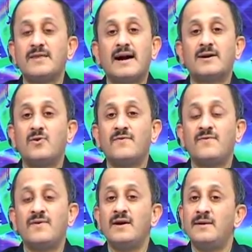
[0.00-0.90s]
with a
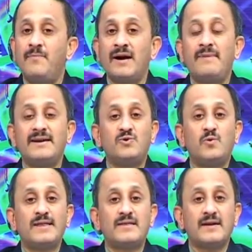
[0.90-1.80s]
cutoff pi by 2
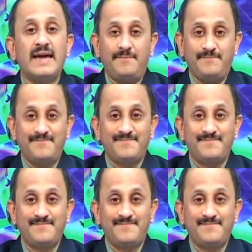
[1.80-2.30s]
once again.